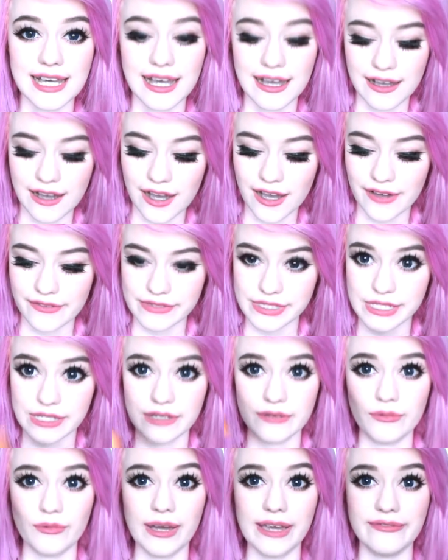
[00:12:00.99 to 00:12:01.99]
after
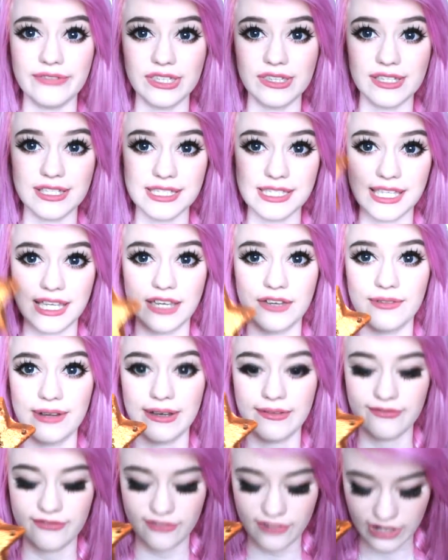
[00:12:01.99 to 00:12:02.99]
waving this thing
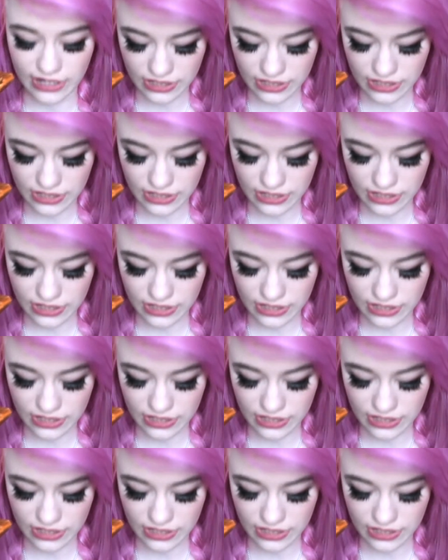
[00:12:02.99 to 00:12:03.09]
around for